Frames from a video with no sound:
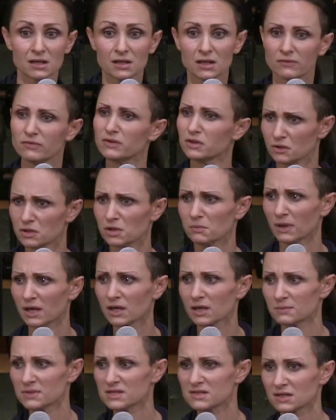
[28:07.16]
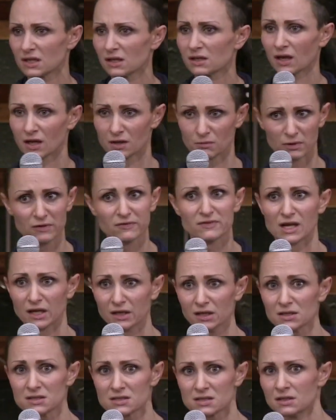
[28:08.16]
even though you make a mistake, and we've
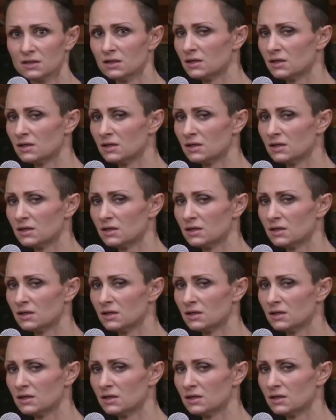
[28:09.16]
done it.